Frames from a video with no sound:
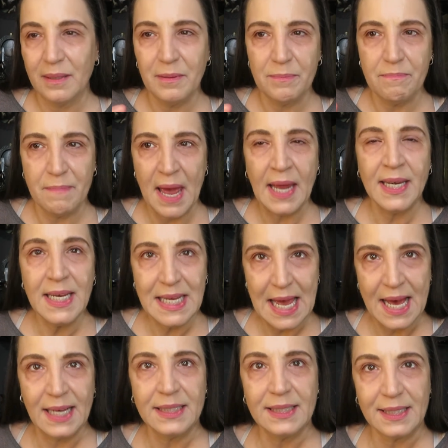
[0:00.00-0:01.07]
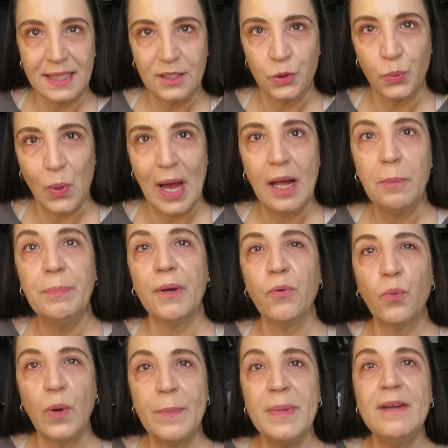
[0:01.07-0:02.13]
men yes as well, but
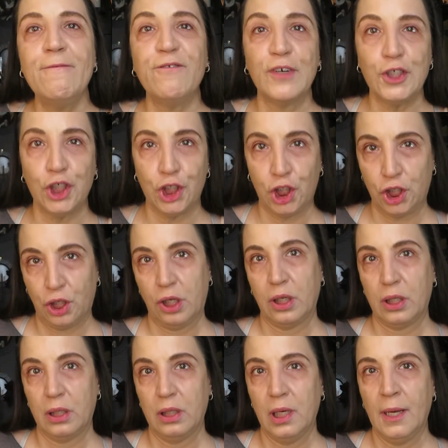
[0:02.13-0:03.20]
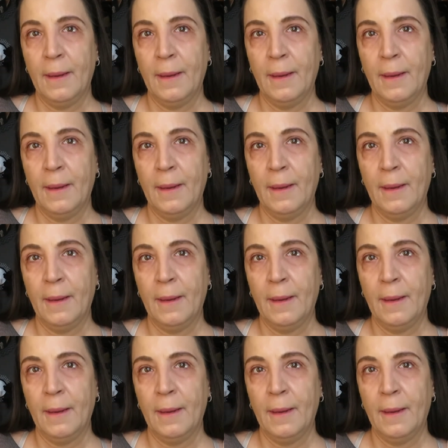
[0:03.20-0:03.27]
women for sure,